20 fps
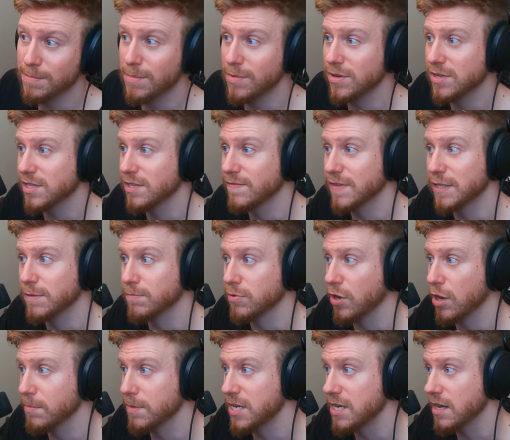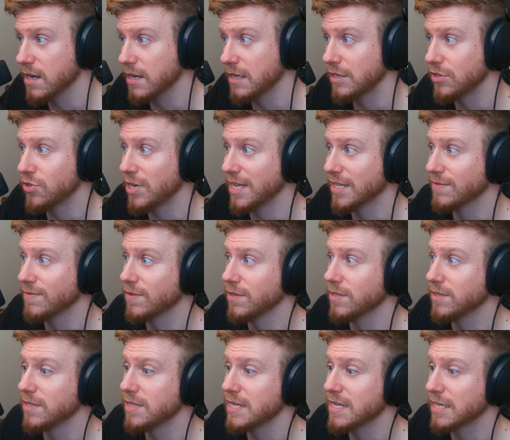Most of it's probably not going to transfer
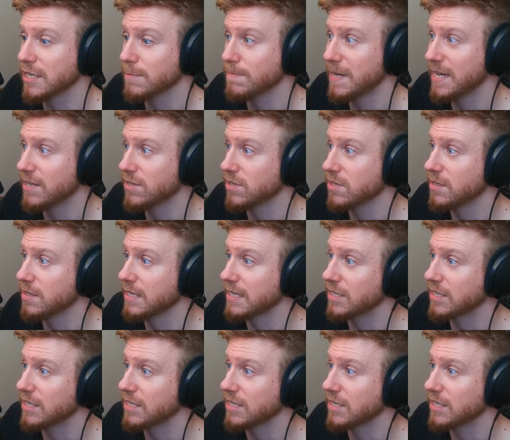into the expansion,